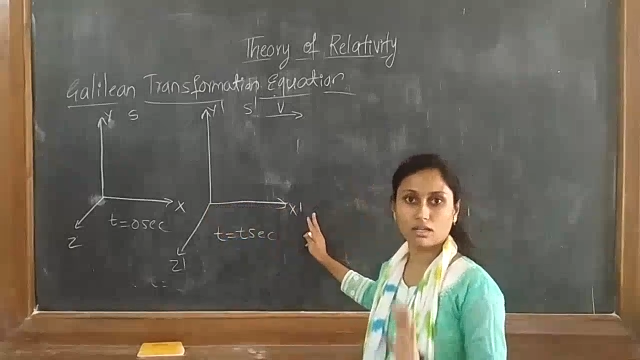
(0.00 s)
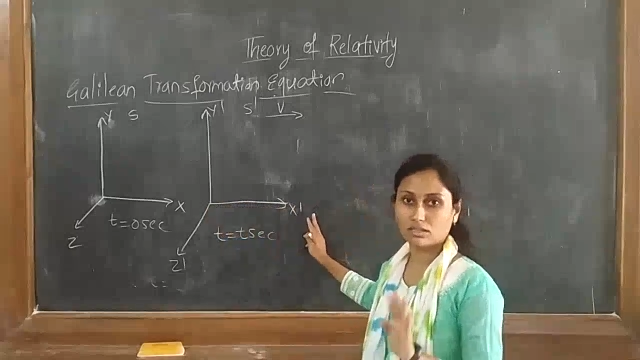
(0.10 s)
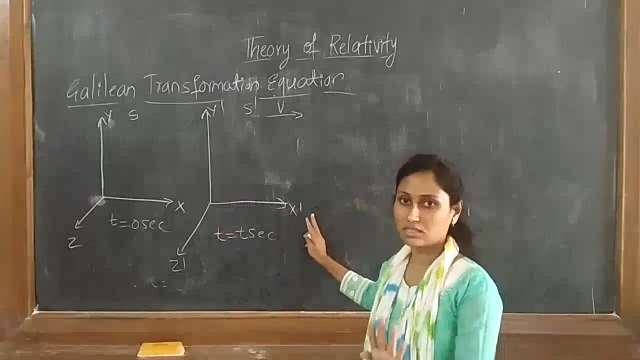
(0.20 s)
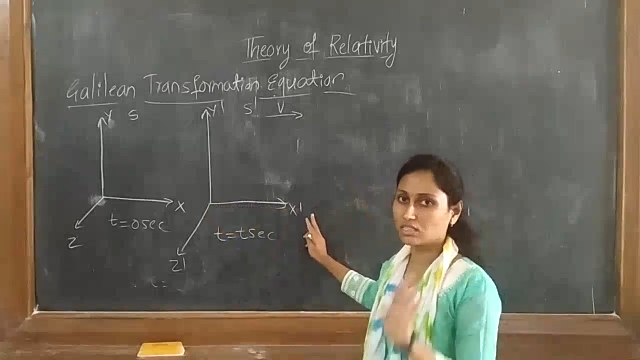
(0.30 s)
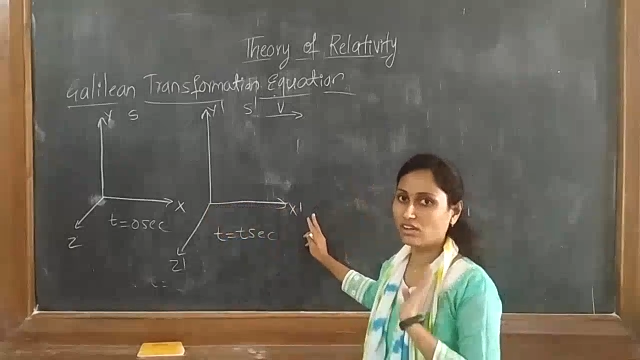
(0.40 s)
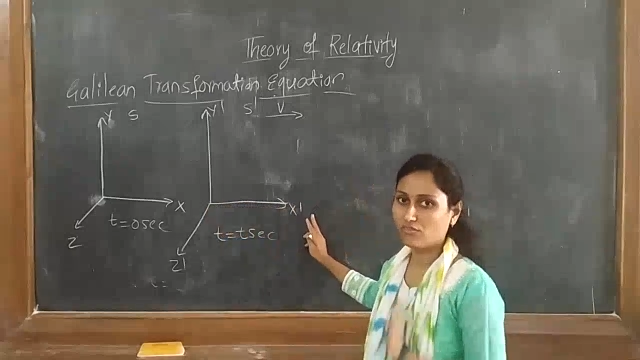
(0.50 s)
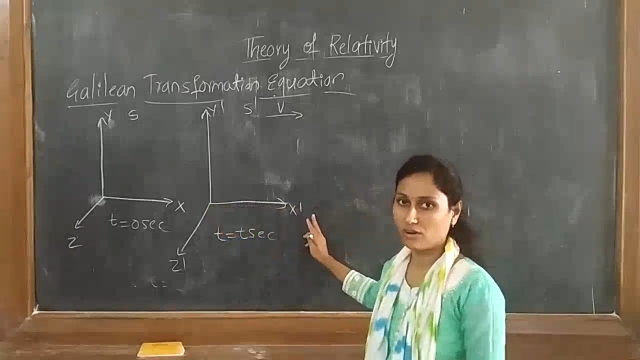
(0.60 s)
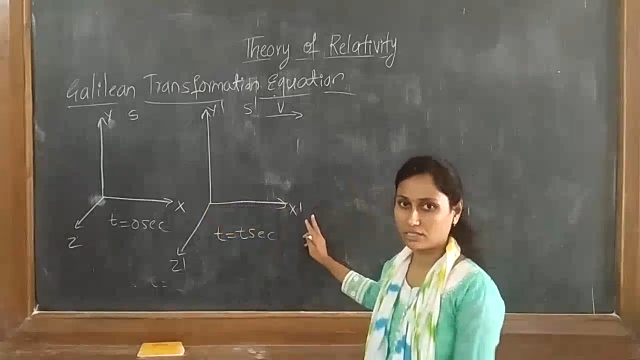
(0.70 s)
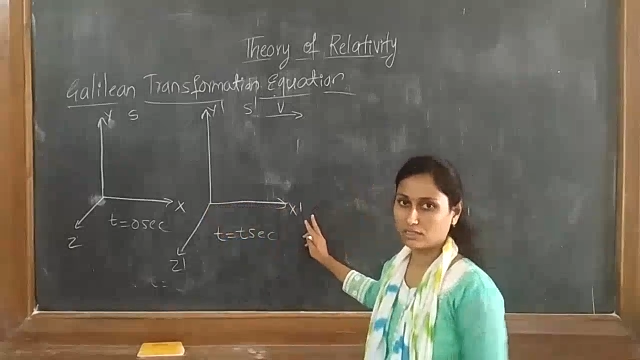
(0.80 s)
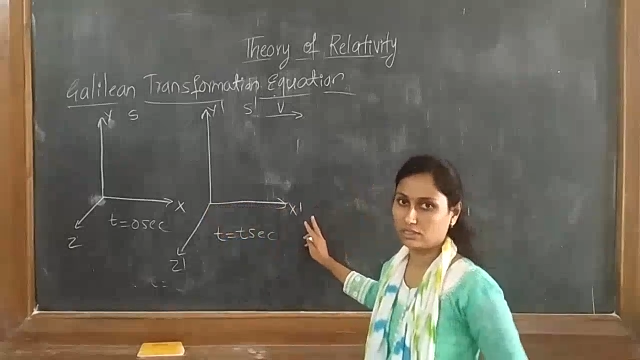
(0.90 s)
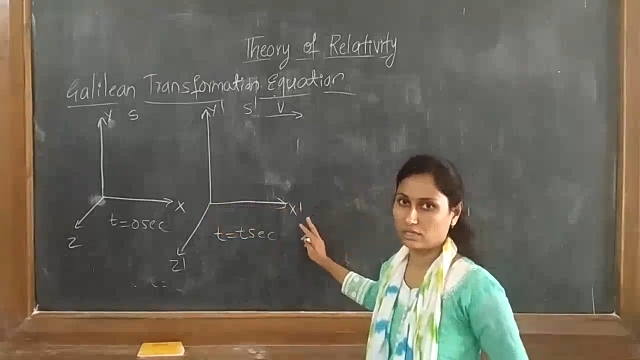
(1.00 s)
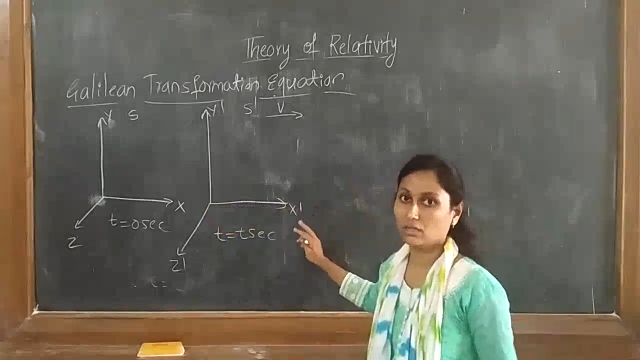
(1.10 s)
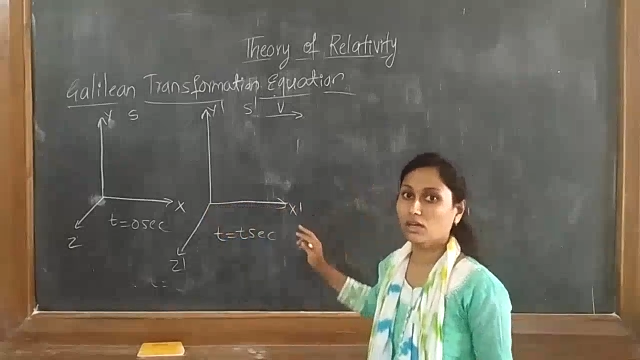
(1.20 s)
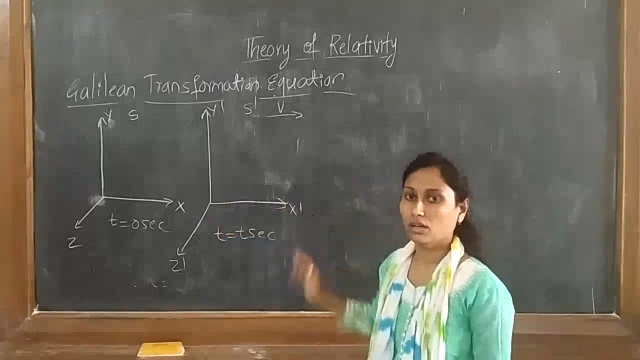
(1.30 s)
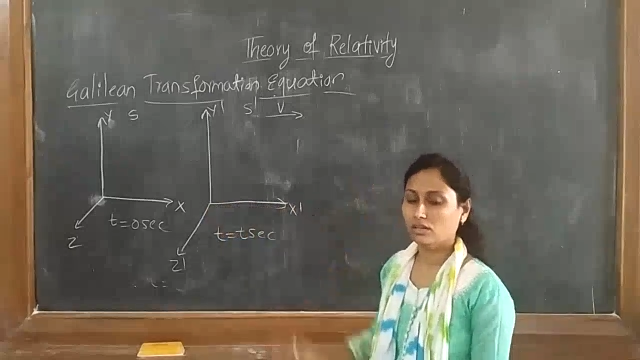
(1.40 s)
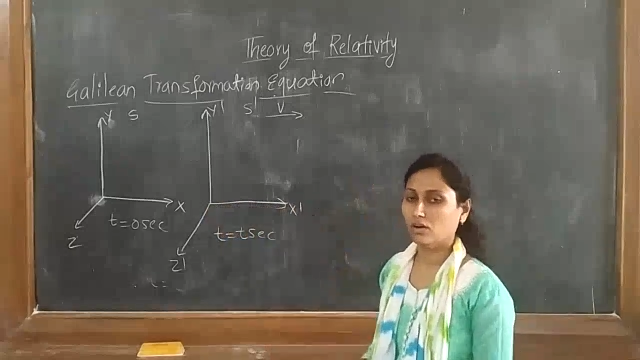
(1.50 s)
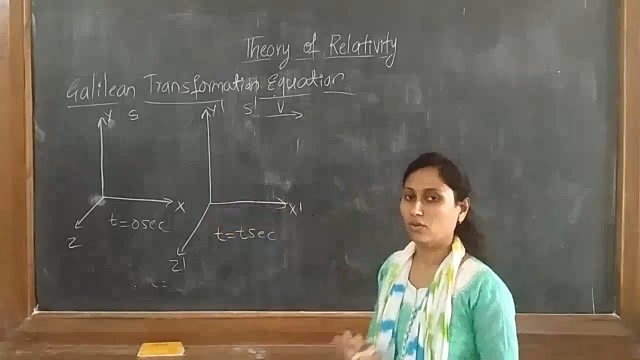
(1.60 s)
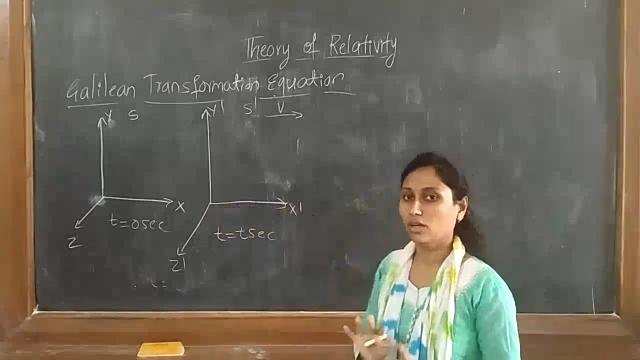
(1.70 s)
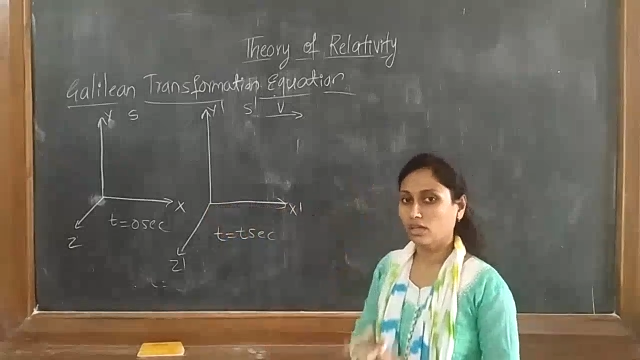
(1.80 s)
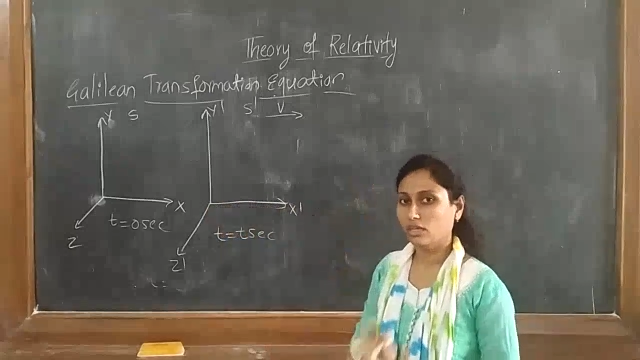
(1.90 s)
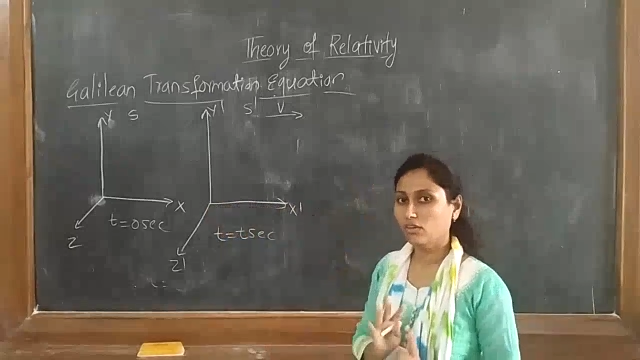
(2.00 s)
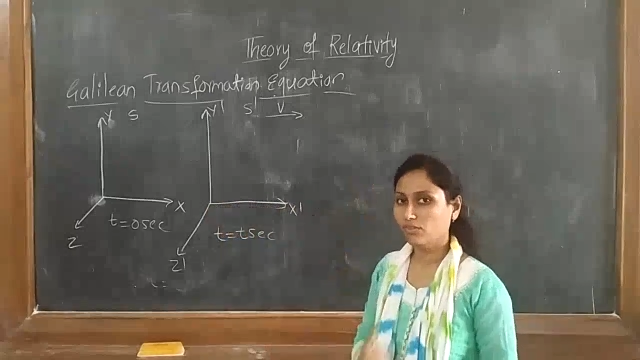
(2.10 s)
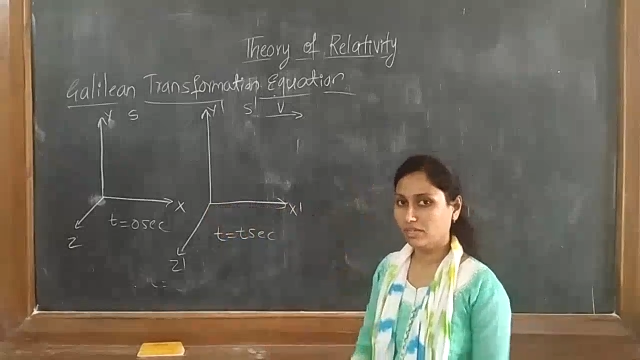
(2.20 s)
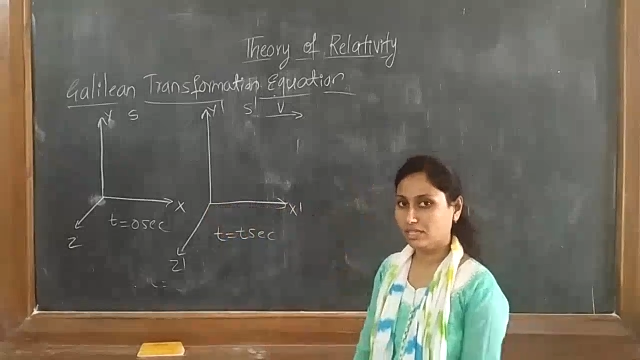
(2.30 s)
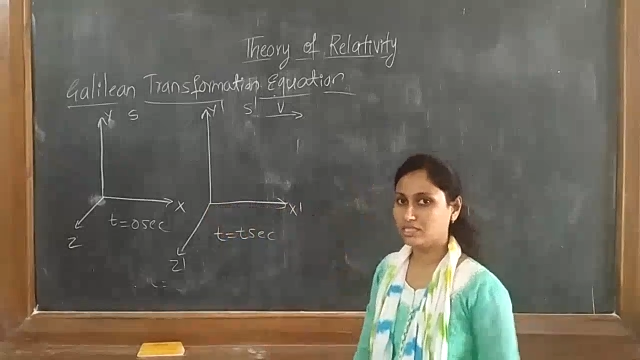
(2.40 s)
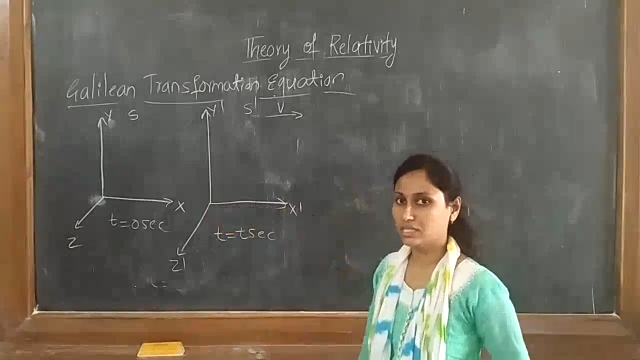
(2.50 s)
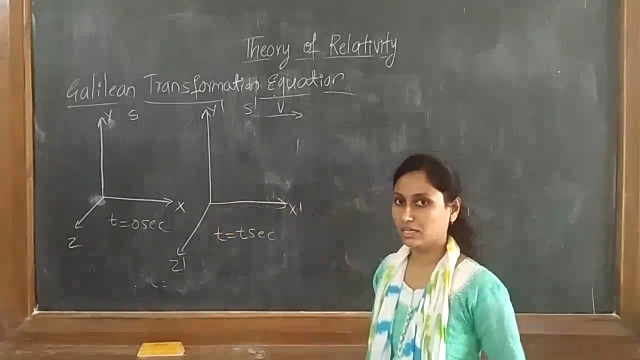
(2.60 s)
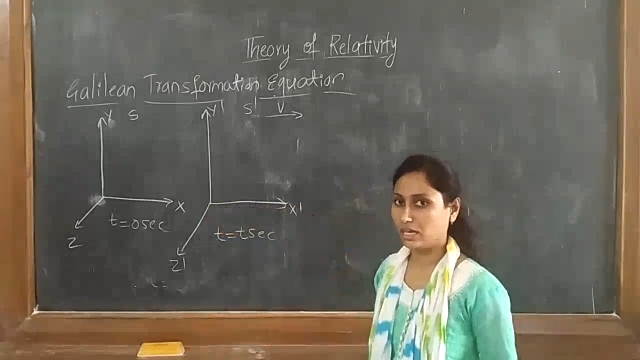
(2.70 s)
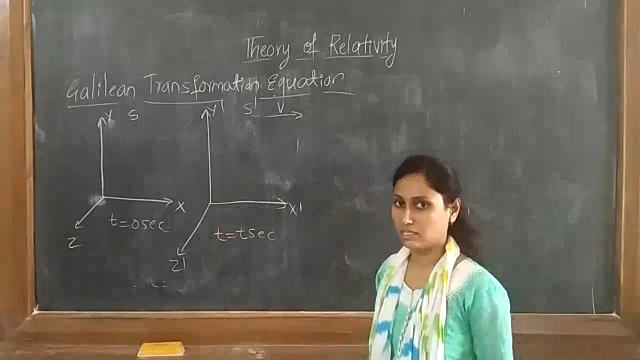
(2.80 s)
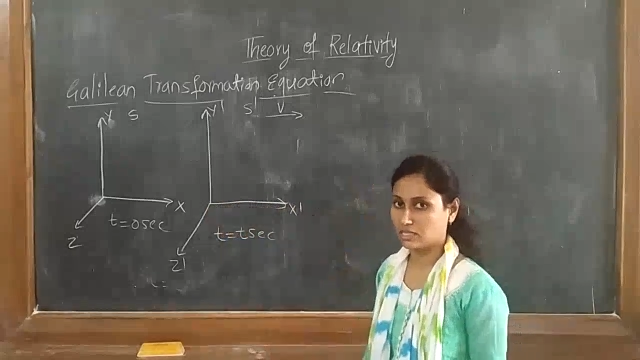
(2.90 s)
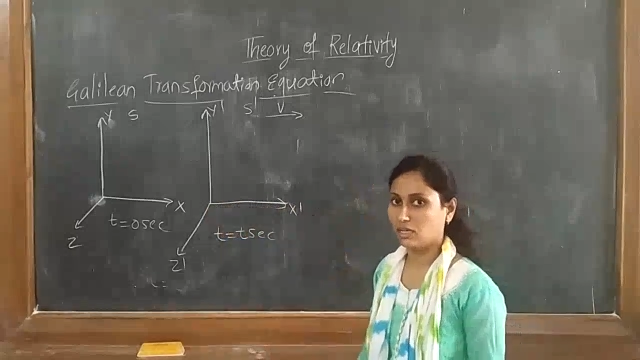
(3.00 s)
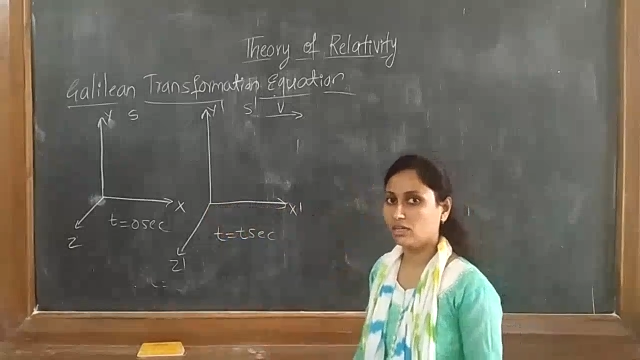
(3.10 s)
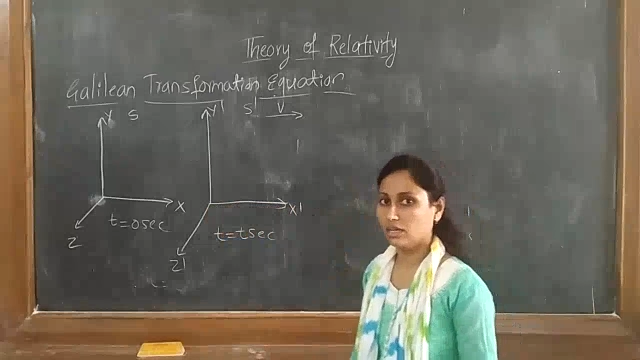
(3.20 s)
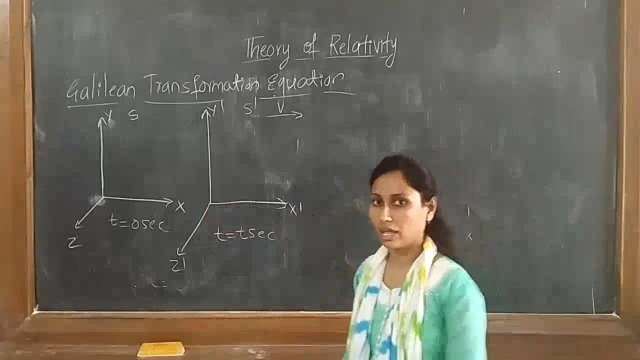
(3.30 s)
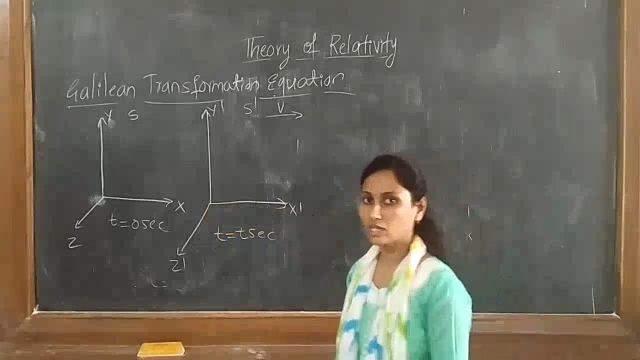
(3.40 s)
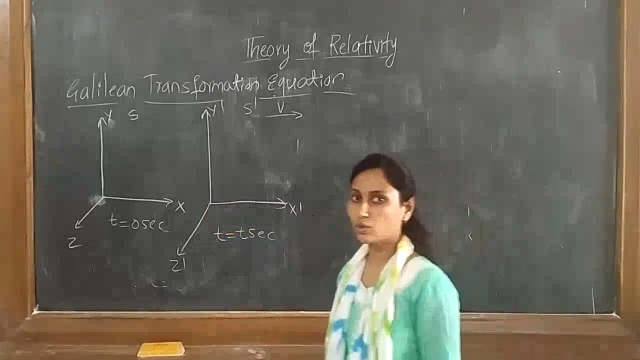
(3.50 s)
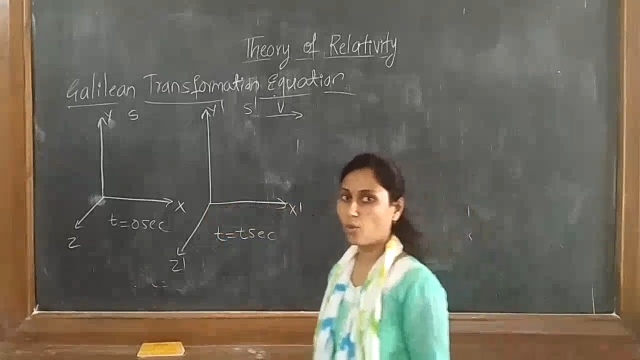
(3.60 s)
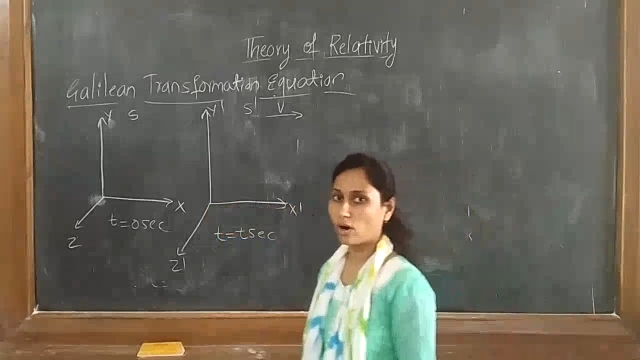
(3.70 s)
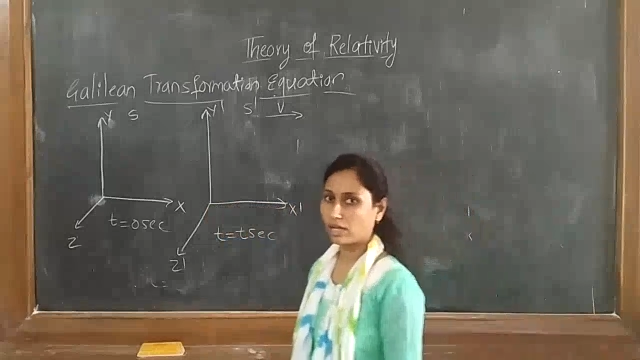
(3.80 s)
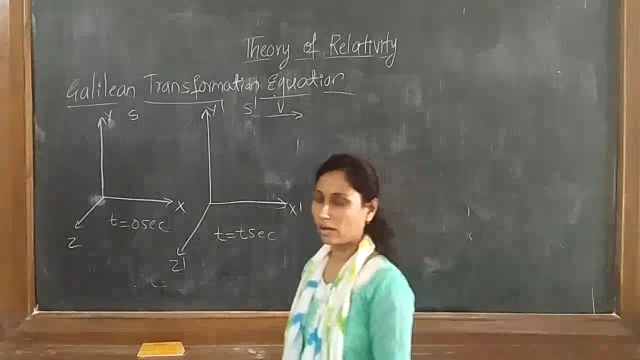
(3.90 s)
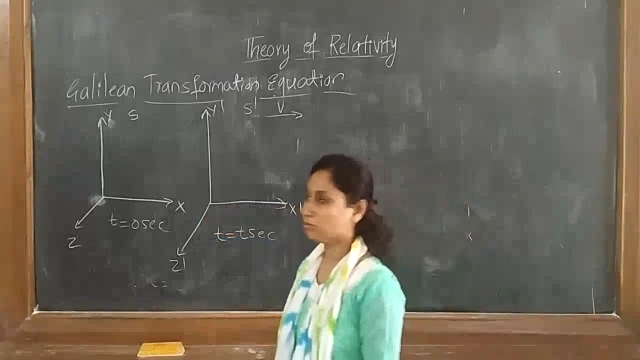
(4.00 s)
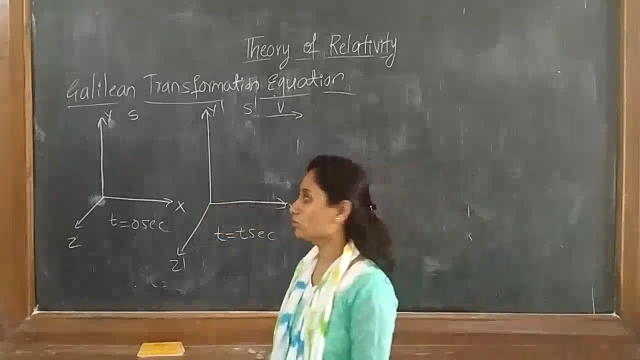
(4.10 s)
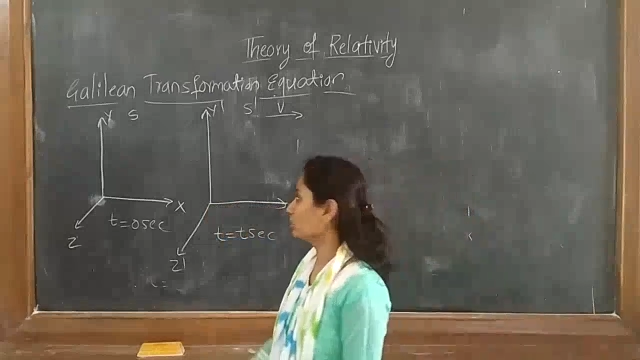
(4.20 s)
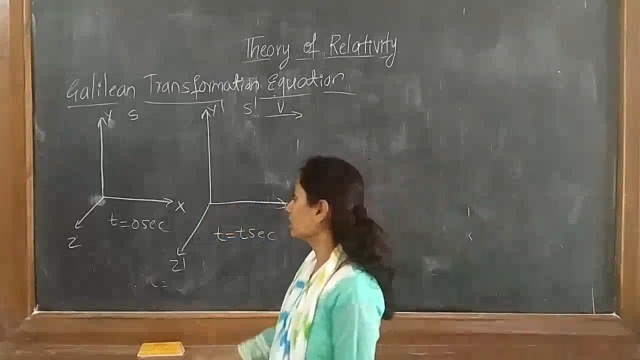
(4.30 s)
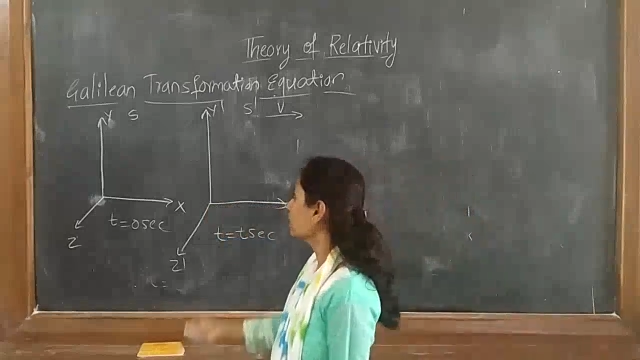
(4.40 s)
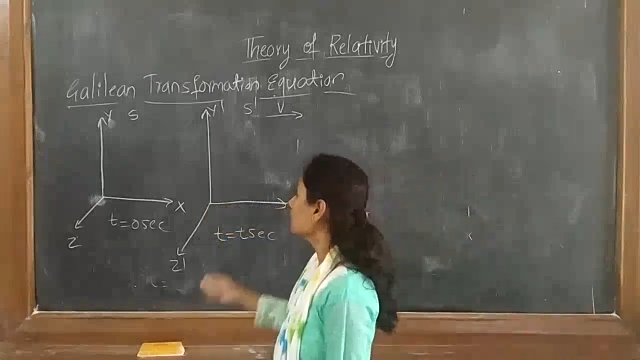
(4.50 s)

This is the first thing. Now, if it is the case, next what I am doing,